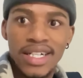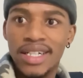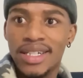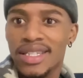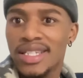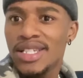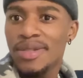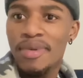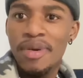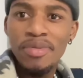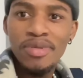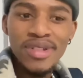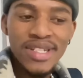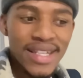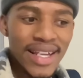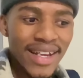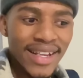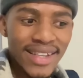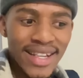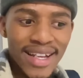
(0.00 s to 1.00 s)
these people
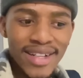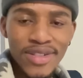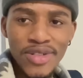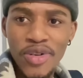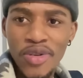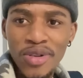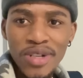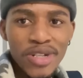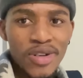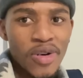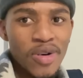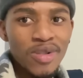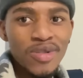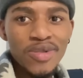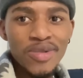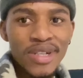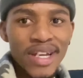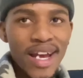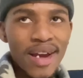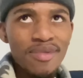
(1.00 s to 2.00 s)
saying that you're only going
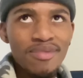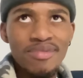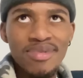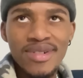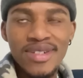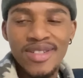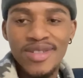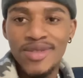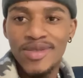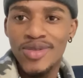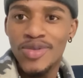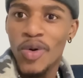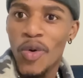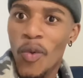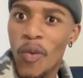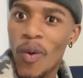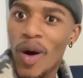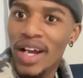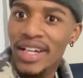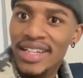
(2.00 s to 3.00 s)
to campus, so
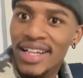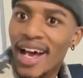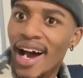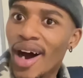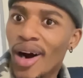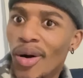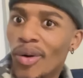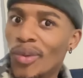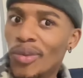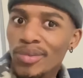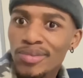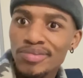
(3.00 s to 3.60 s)
what now?